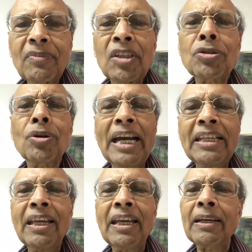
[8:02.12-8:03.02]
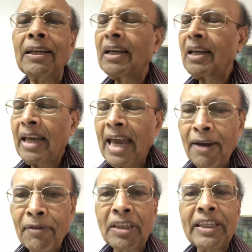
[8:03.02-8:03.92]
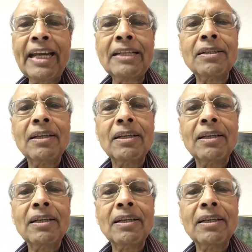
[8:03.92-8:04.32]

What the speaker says: So I think having that